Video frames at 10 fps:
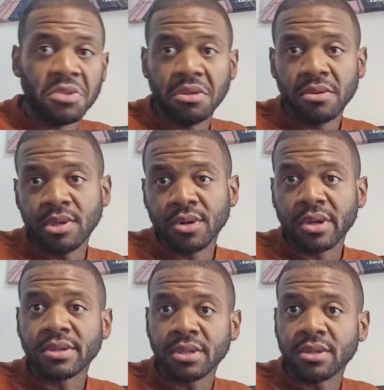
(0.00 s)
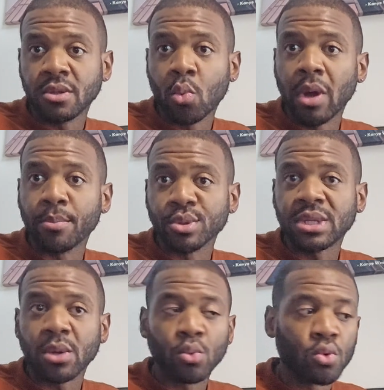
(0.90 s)
the
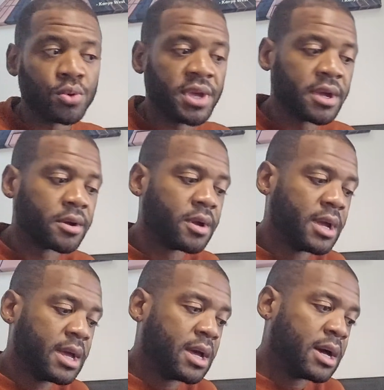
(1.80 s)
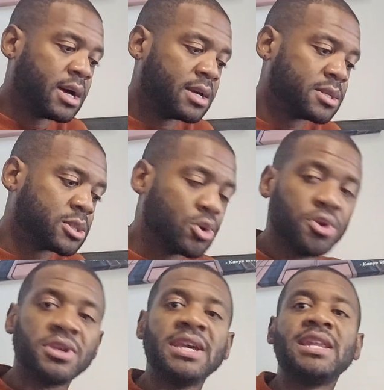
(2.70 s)
1% rule there. So
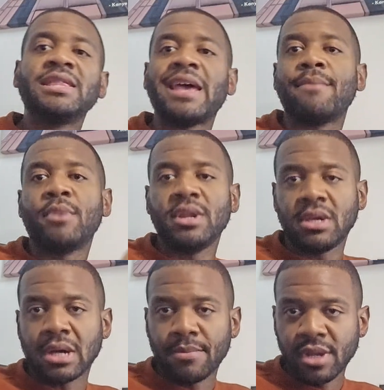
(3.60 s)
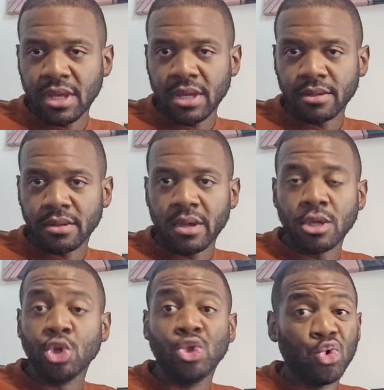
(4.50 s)
you're getting that money coming in.
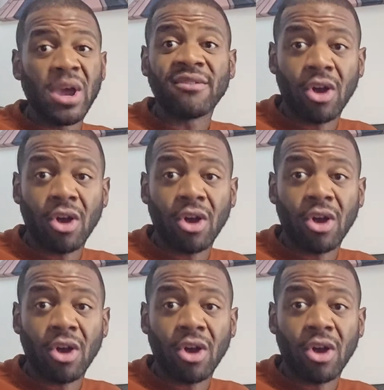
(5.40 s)
You do have